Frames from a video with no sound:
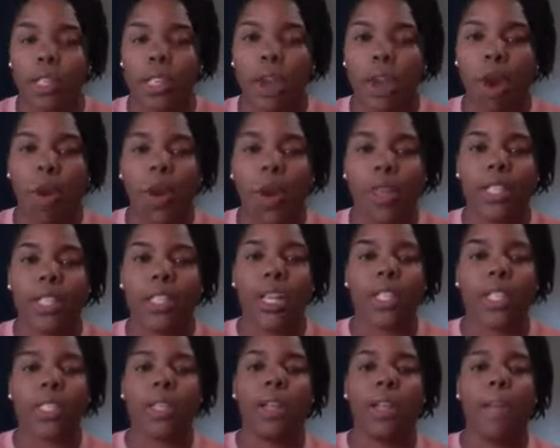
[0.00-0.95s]
in our
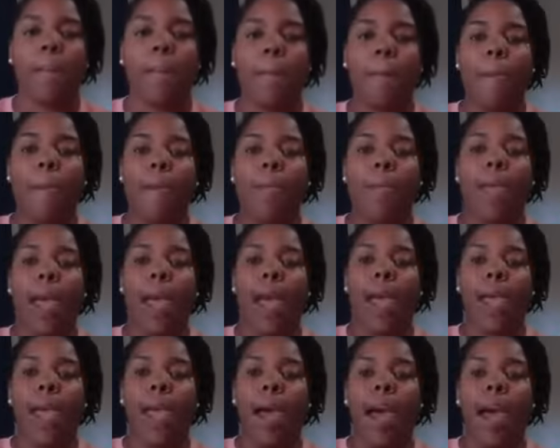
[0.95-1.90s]
organization
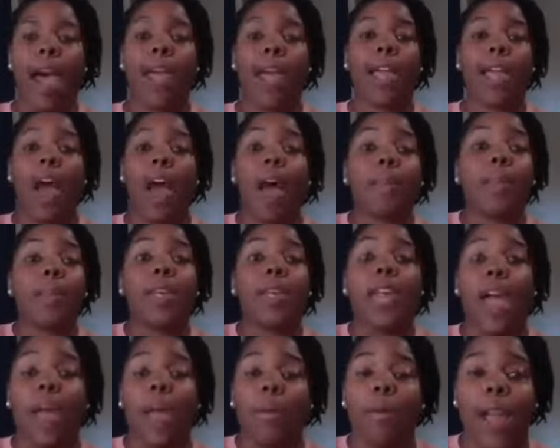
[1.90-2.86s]
that I
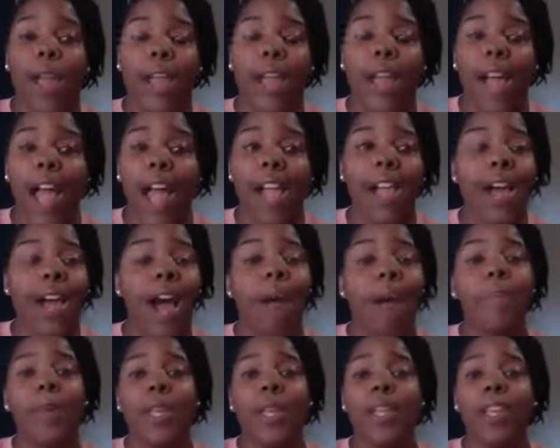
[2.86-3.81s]
copycat, right? I
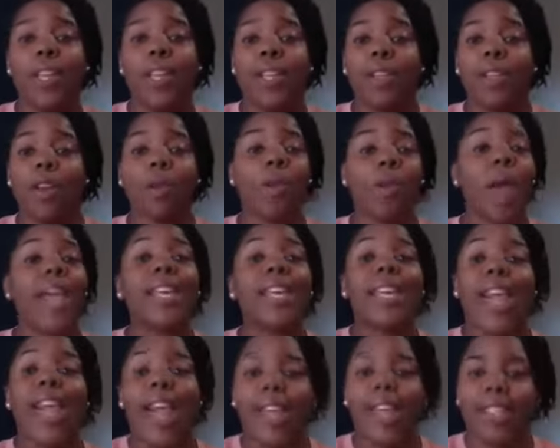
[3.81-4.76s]
copy the right
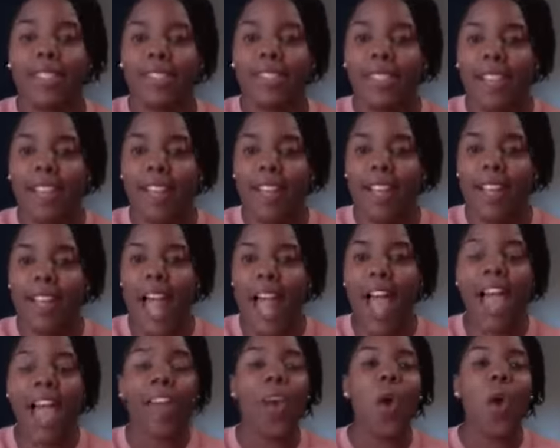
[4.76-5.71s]
cats.
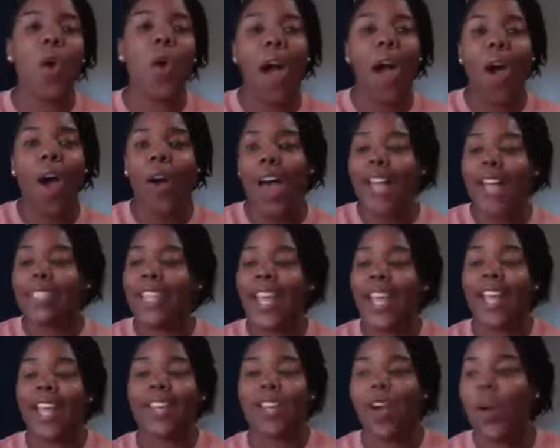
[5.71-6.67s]
I go out, I
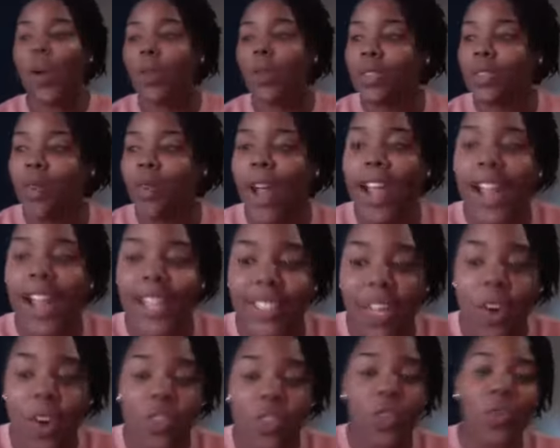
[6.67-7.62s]
take notes, right? I
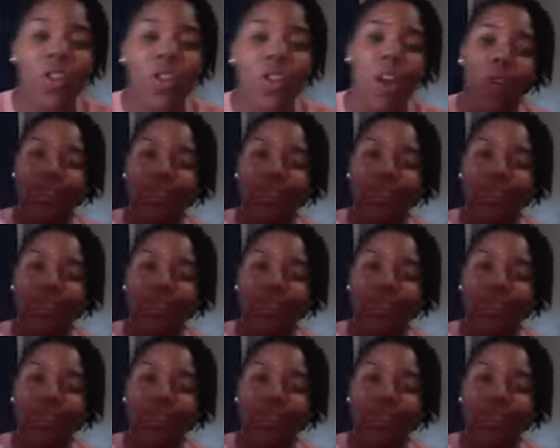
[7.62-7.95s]
told you, note